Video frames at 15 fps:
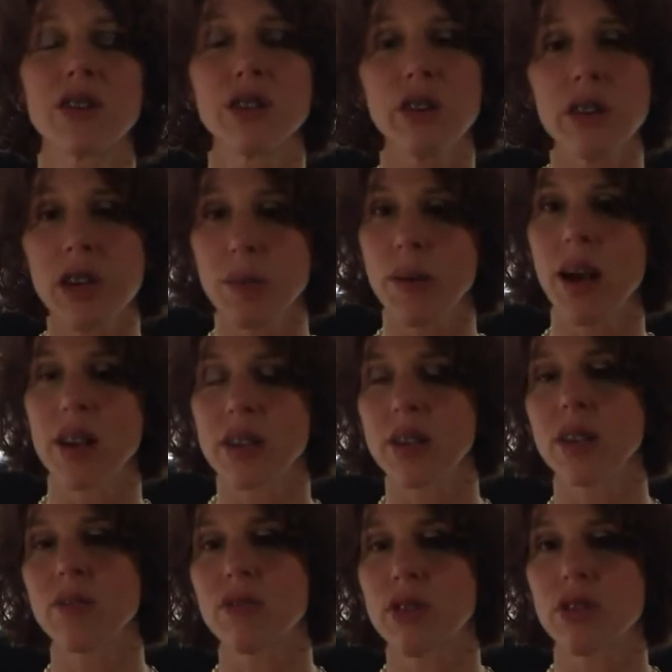So your
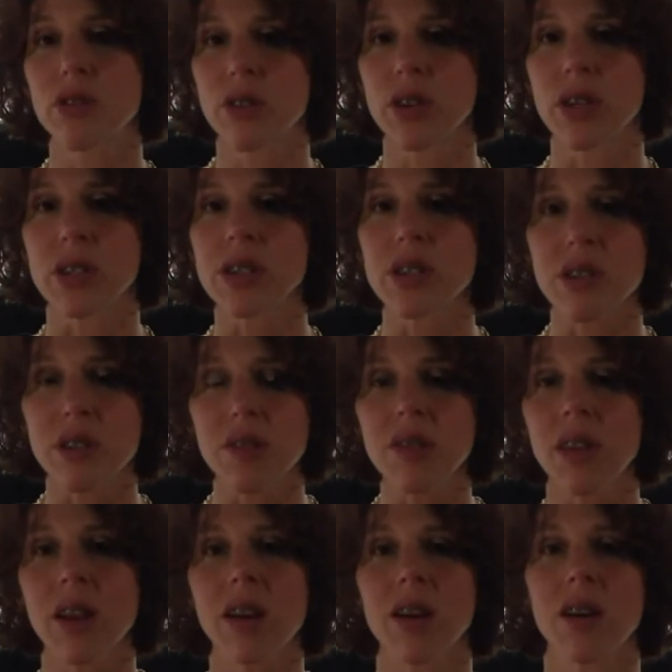capacity for joy is
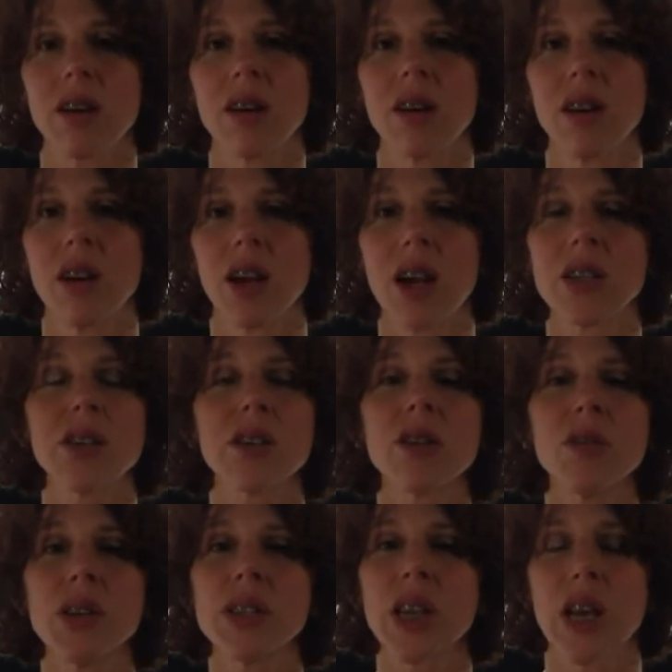still there, as it
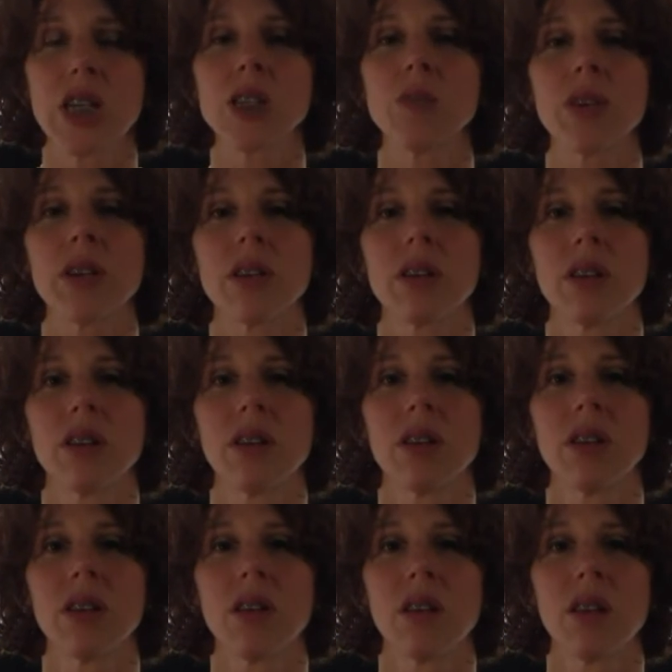always has been.
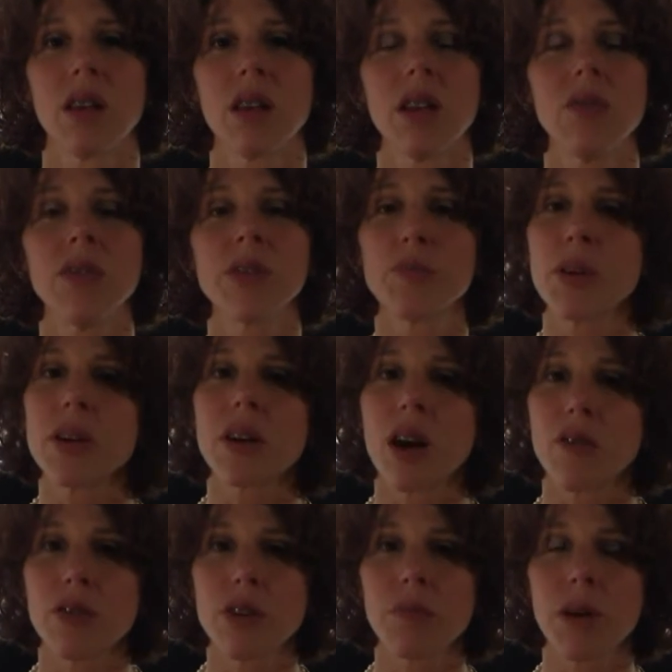And if it's been
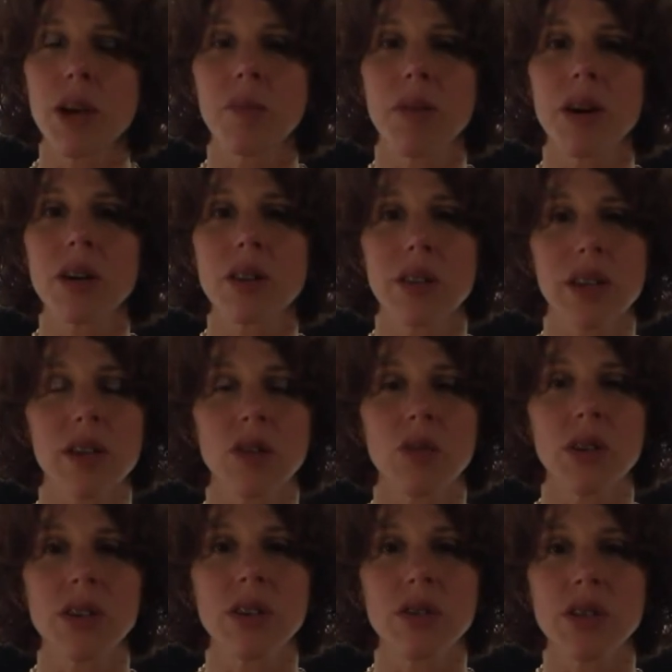covered by muck, like
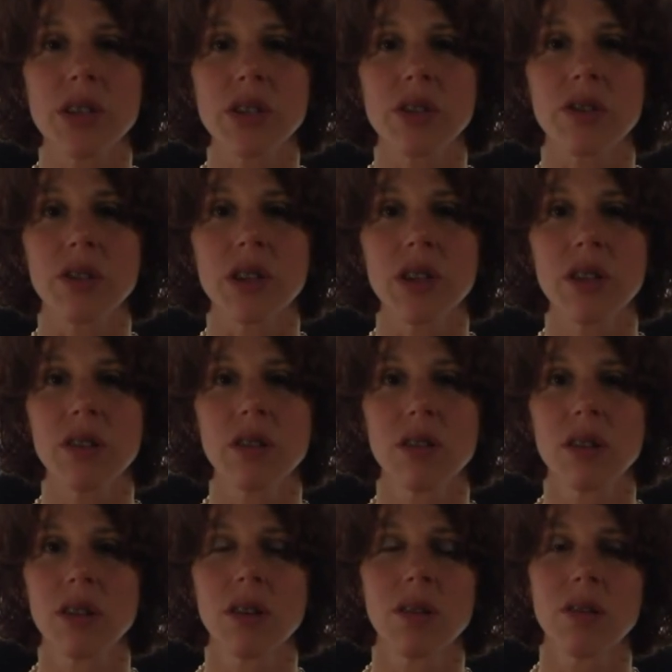a window that's dirty,
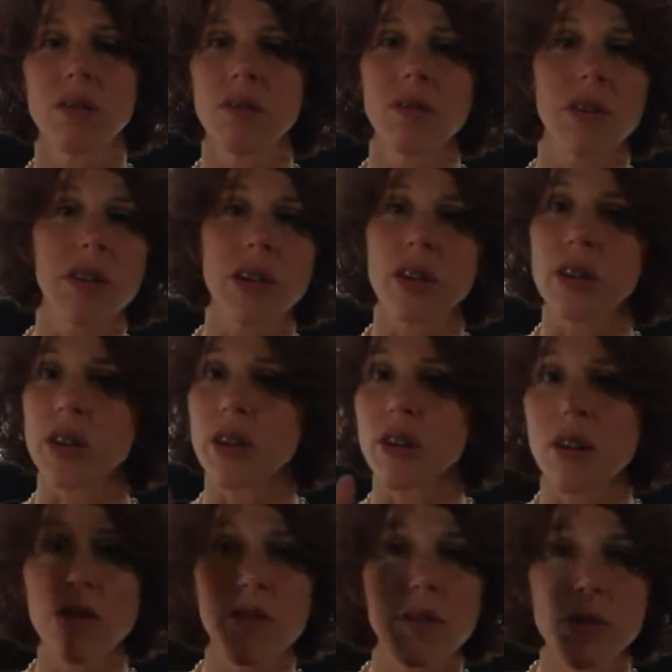you can
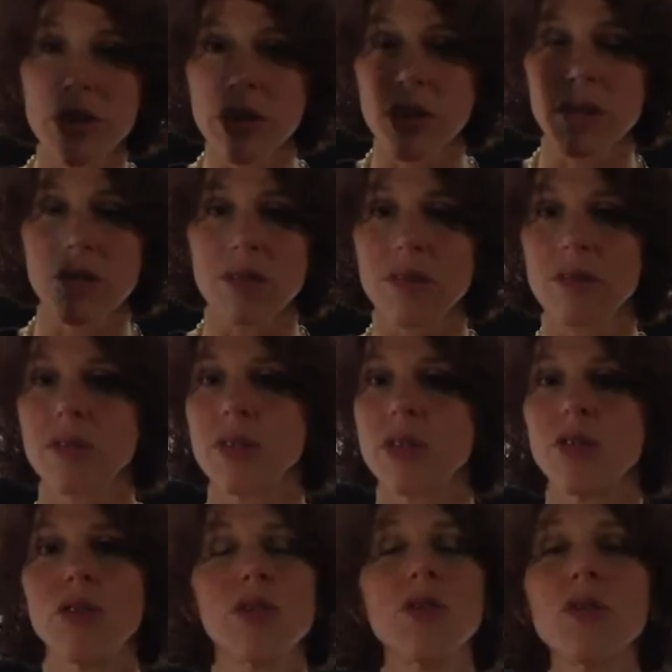clean off the window.
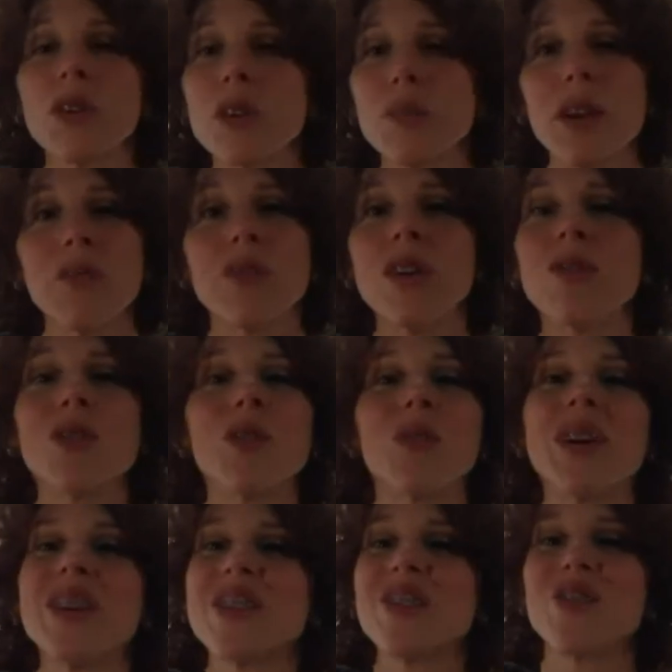You know, one of my
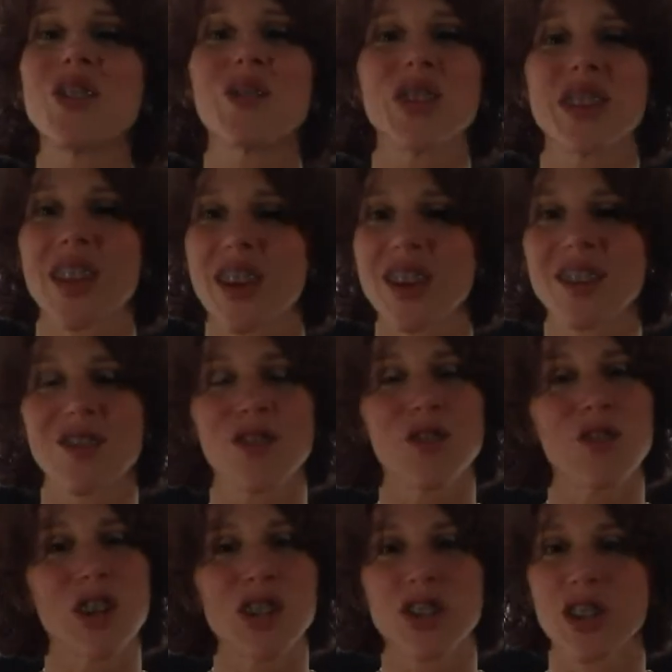favorite ways of doing that, if
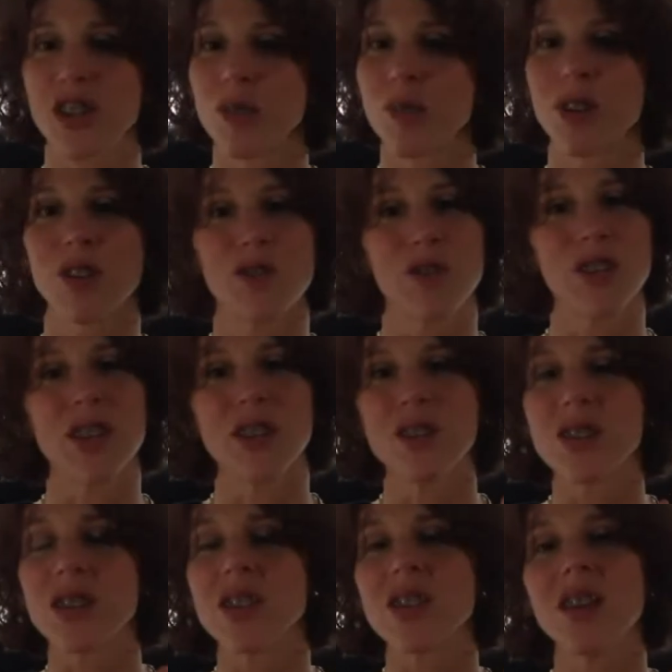you've watched any of my other
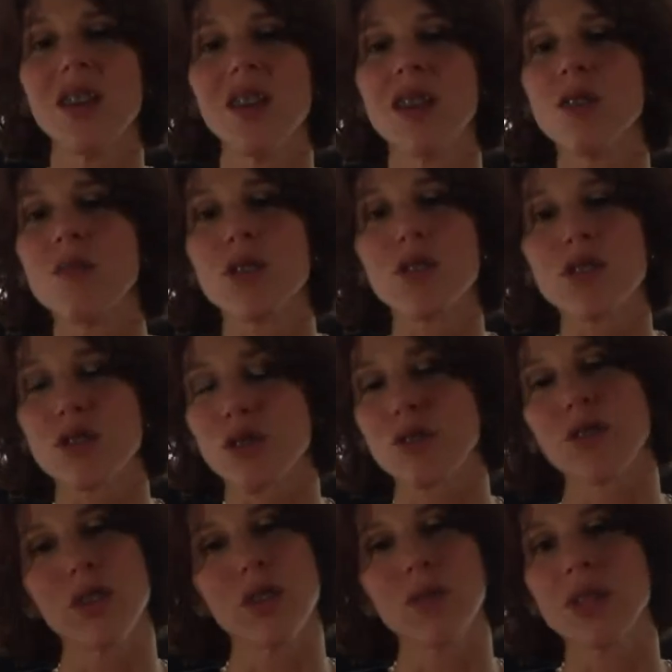videos, is
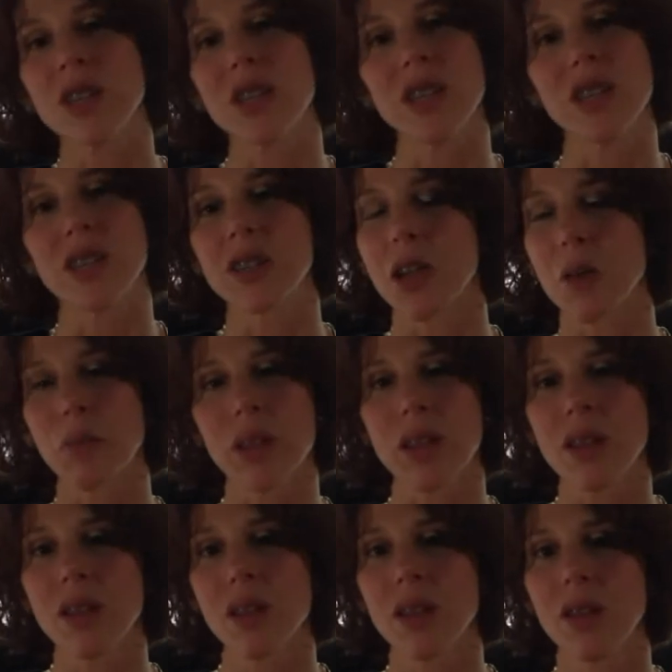emotional freedom technique
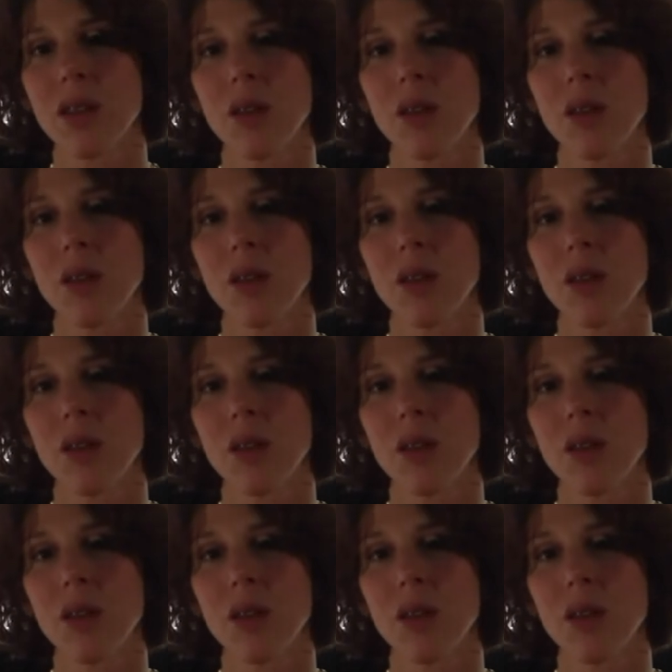tapping.